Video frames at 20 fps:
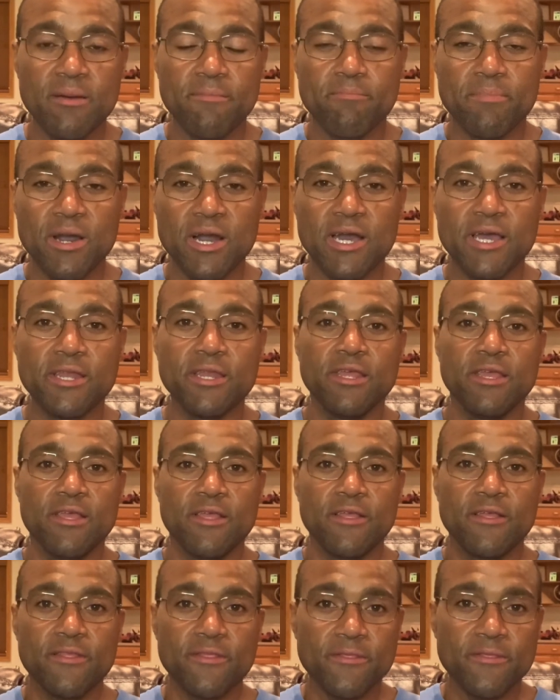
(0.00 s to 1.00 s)
But
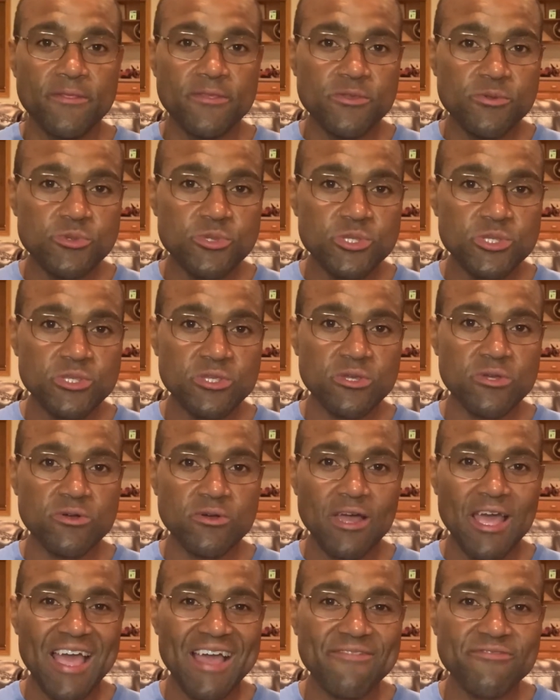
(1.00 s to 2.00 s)
you still
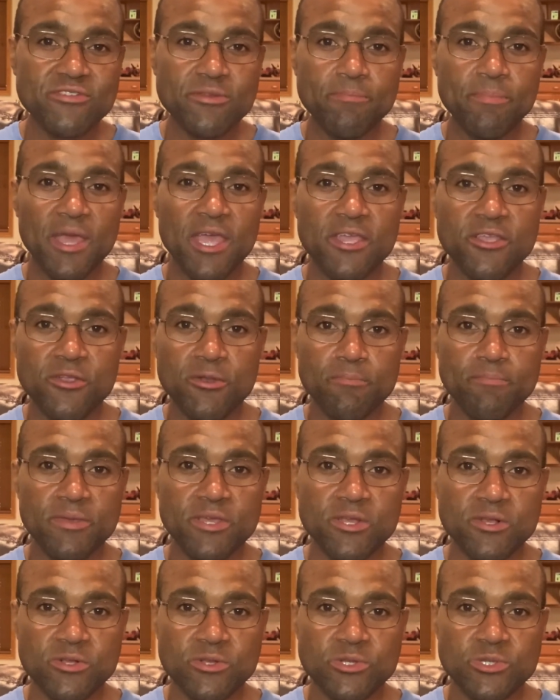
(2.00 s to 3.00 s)
have to pay your
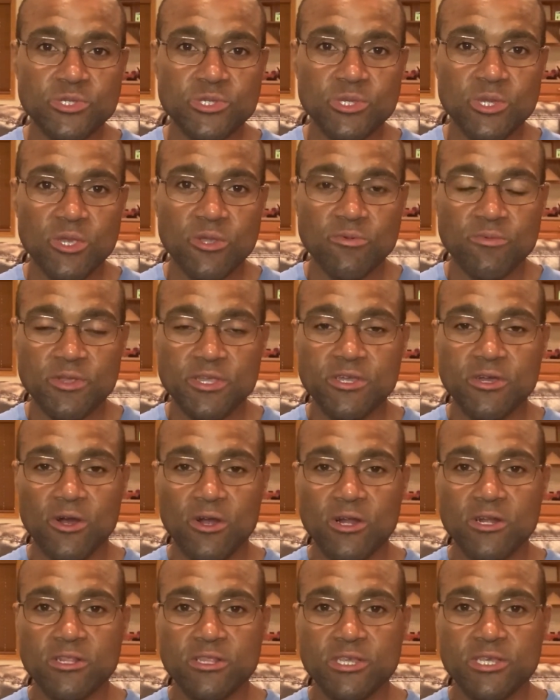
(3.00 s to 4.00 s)
bills
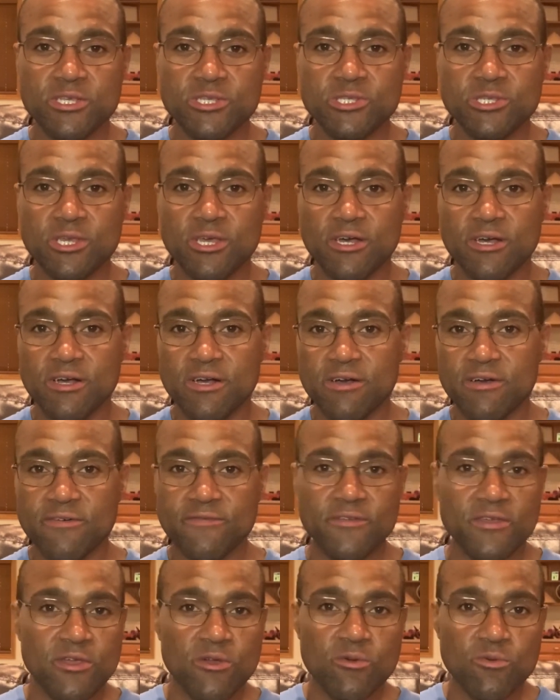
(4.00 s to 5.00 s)
regardless
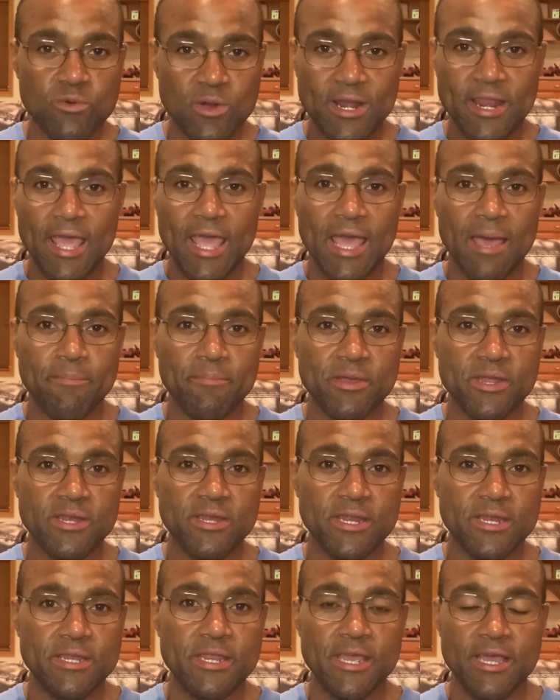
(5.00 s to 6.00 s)
of what
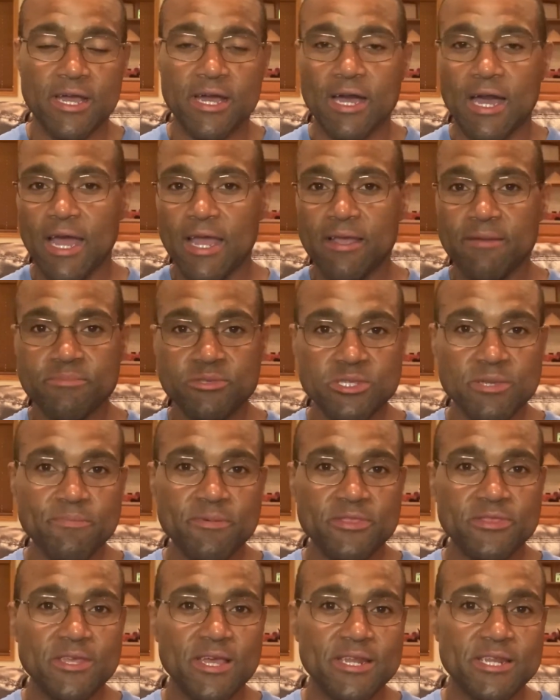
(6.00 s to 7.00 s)
happened. And yeah, I am
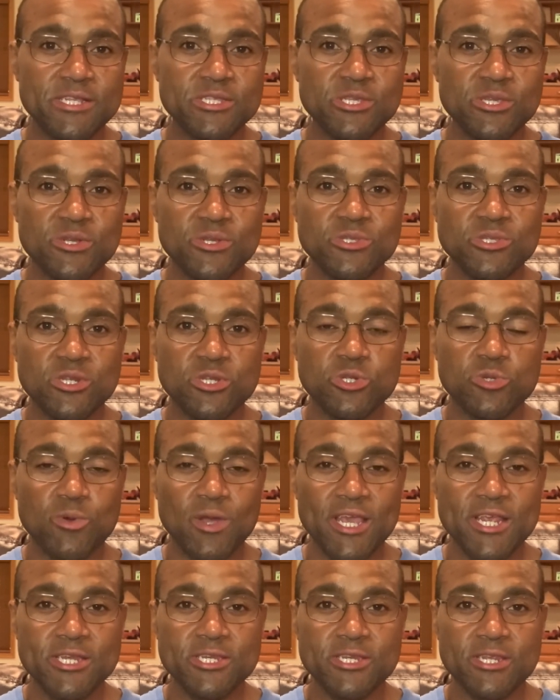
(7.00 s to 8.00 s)
sympathetic to your
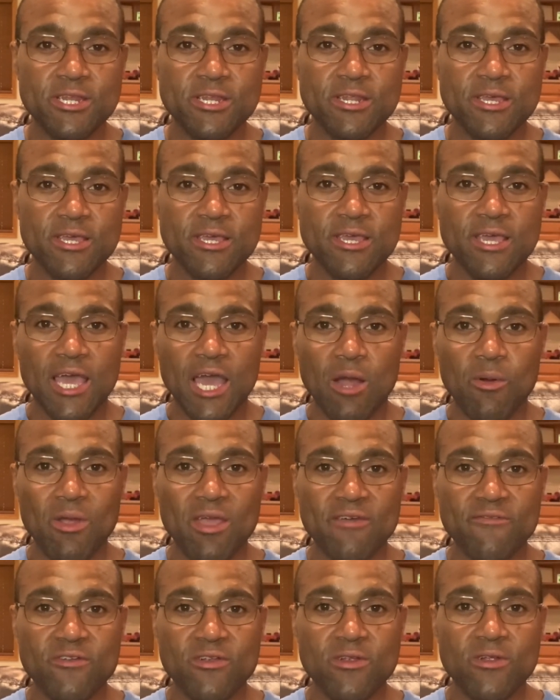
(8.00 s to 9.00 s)
situation.
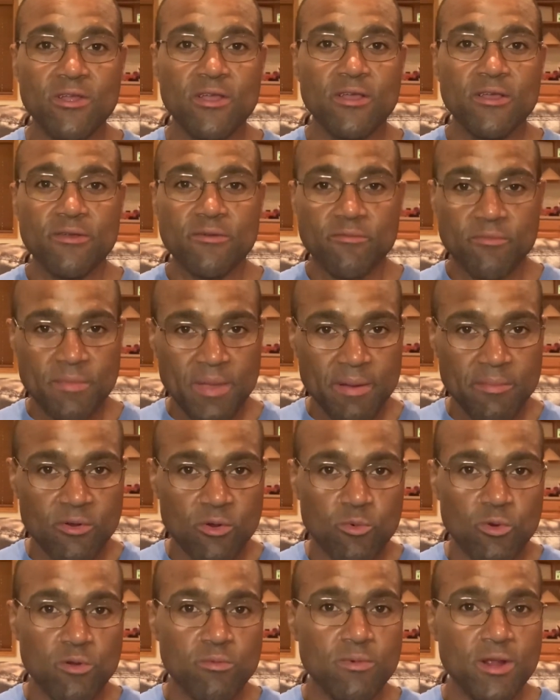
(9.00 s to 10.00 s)
However, remember,
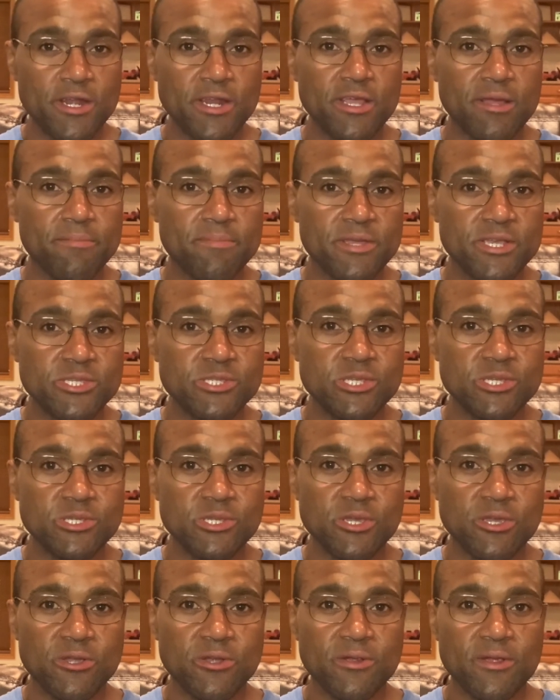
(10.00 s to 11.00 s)
we're running a business
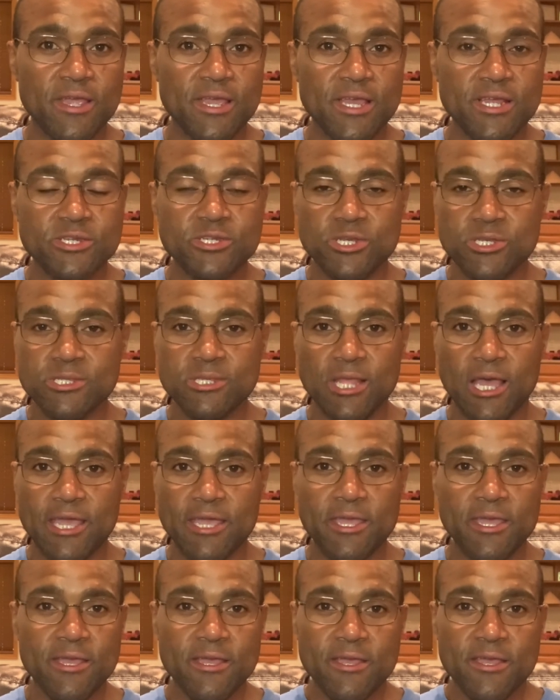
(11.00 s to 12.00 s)
here. And just
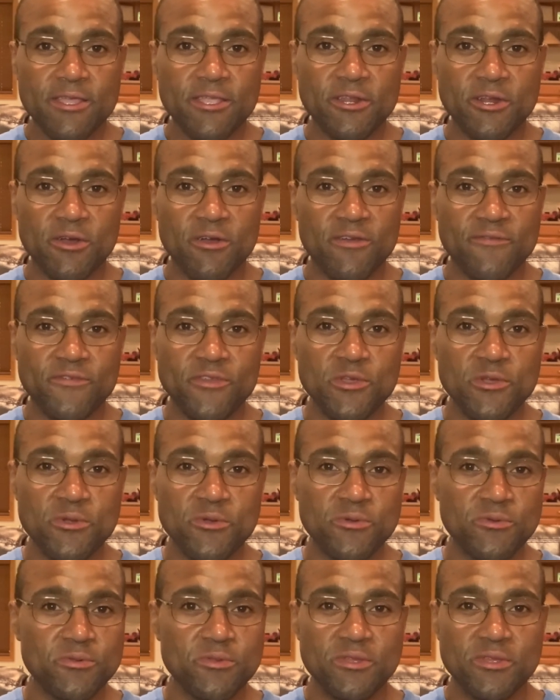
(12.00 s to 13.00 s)
like, you know, if
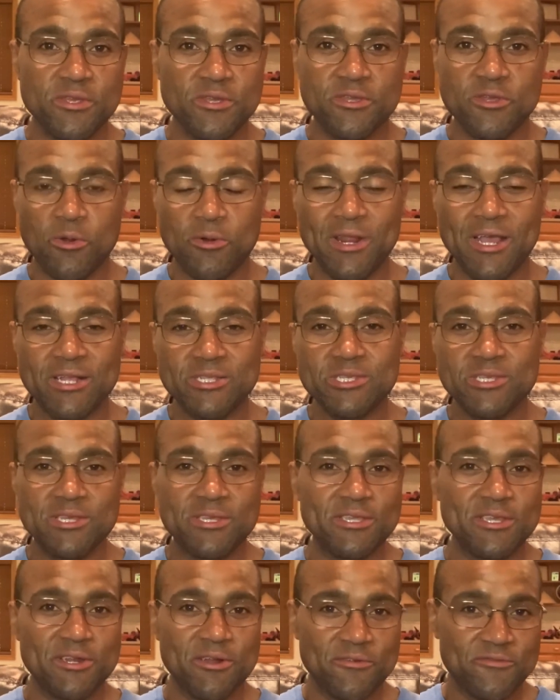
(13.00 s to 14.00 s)
you go down
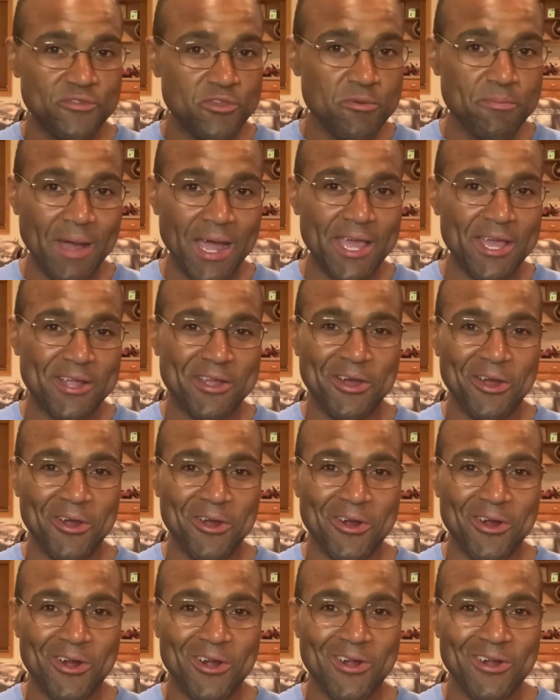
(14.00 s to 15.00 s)
to, you know, if you buy a
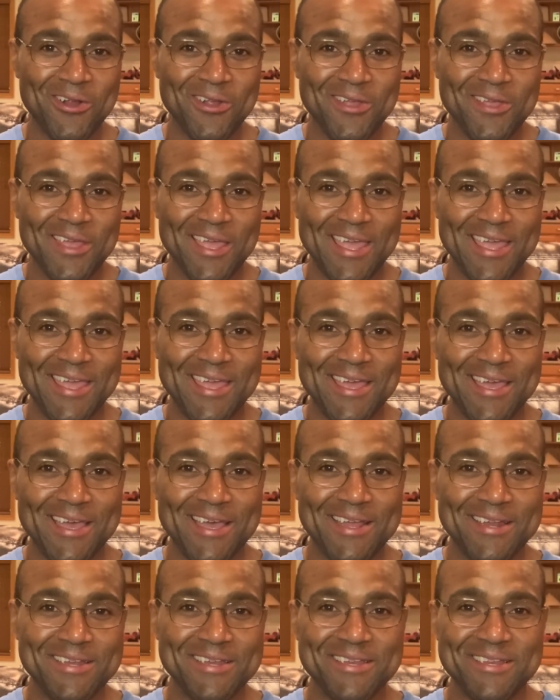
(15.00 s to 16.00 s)
car
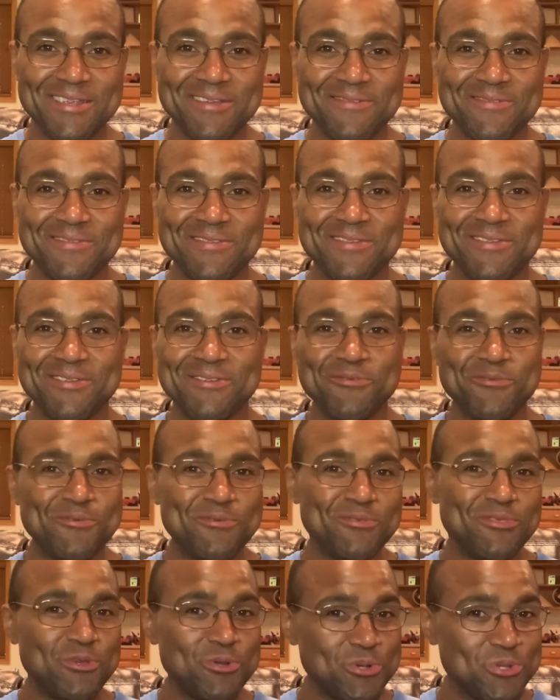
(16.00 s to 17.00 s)
and
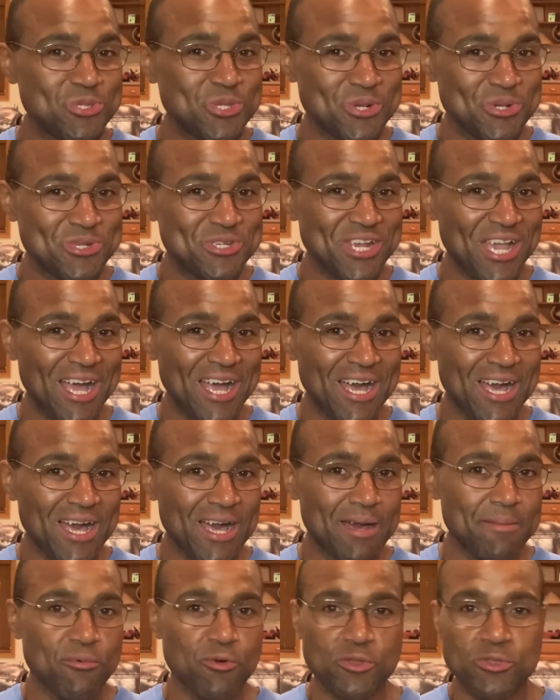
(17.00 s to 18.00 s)
you lose your
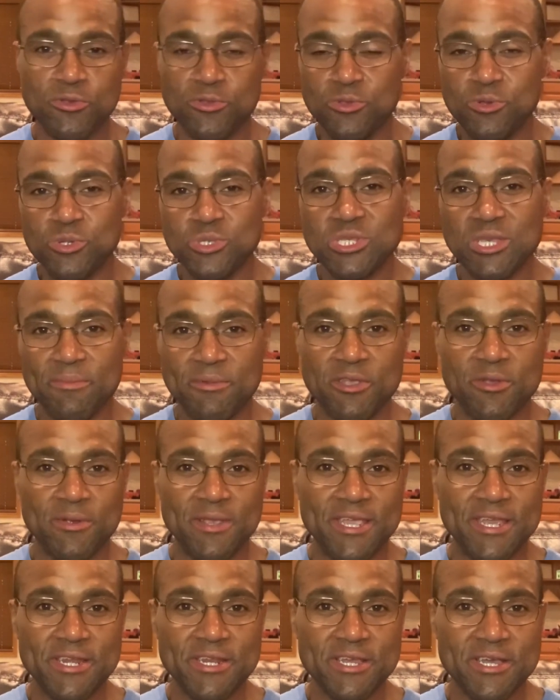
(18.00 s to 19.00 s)
job or you lose some of your
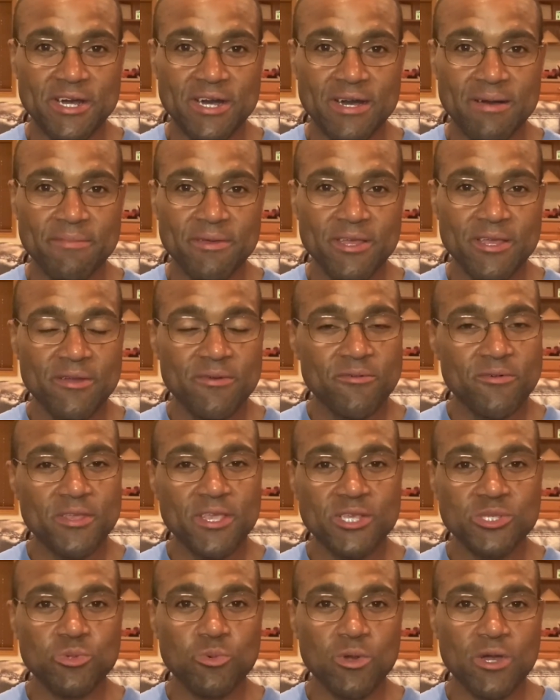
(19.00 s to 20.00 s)
income, well,
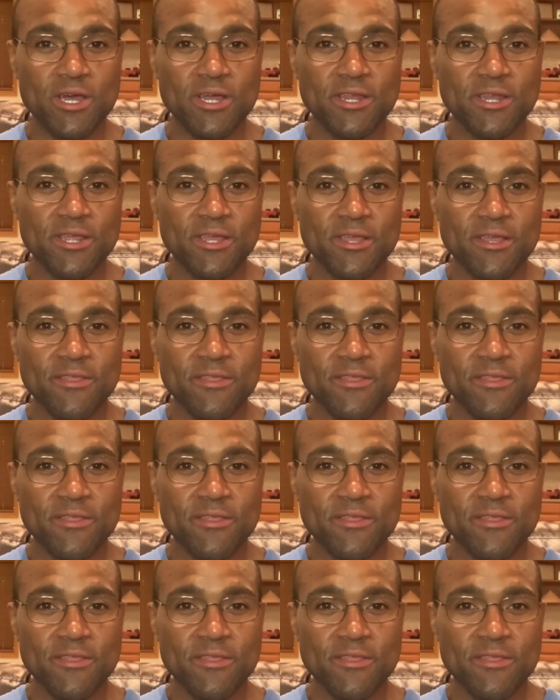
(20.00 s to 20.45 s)
guess what?